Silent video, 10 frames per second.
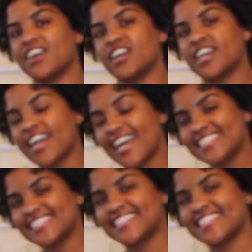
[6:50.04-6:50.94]
Alright
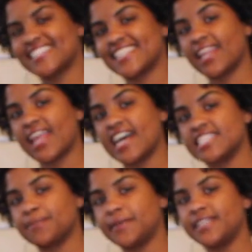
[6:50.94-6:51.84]
guys, this is the
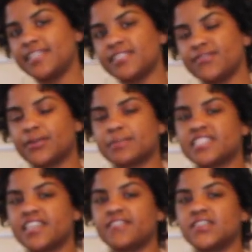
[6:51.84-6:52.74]
last piece from
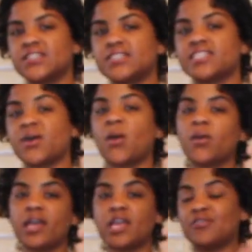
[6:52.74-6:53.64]
Savers,
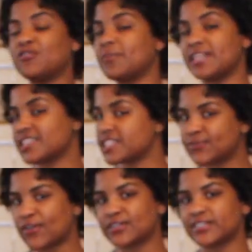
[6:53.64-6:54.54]
so if you've made it
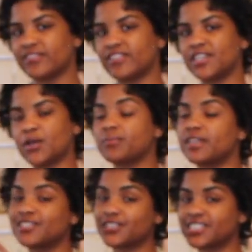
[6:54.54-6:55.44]
this far into the video,
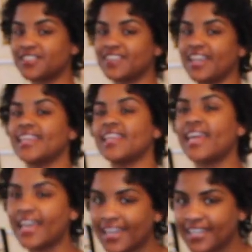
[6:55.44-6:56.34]
make sure to give it a
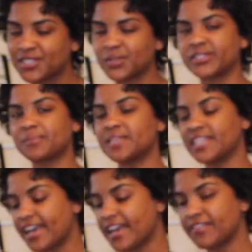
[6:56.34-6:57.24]
like, show some
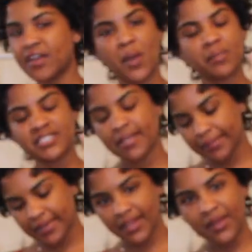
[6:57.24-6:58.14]
love, comment
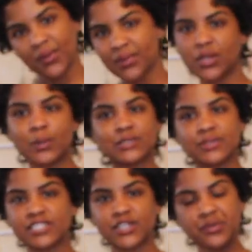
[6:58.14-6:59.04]
down below, you know, which
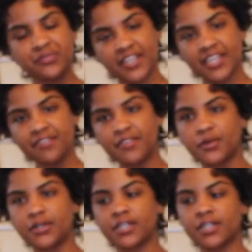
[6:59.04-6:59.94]
one's your fave,
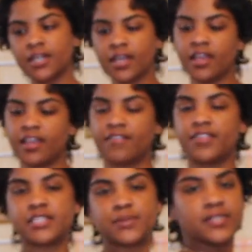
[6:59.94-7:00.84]
or if this